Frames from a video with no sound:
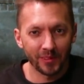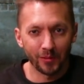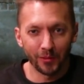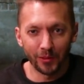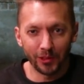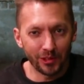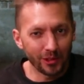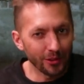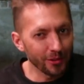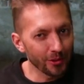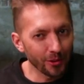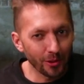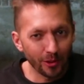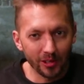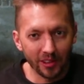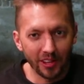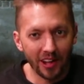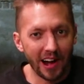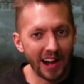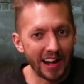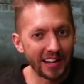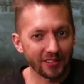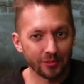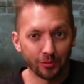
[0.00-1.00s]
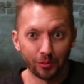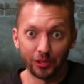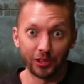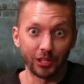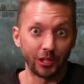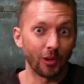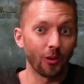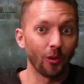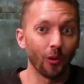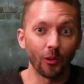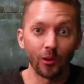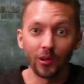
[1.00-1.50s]
With your door locked, with the
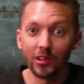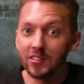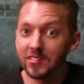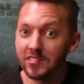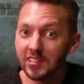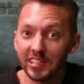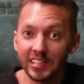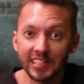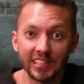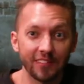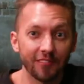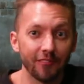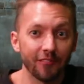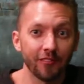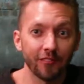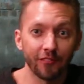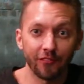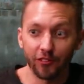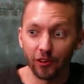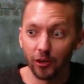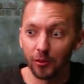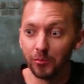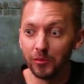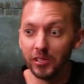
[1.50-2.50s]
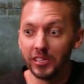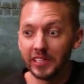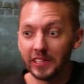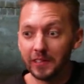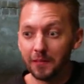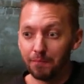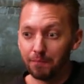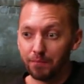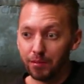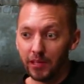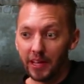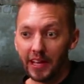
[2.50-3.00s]
quarantine firmly
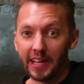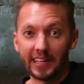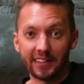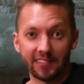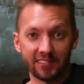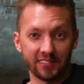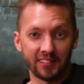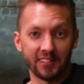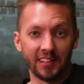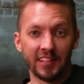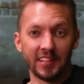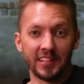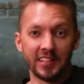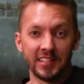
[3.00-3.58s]
in place,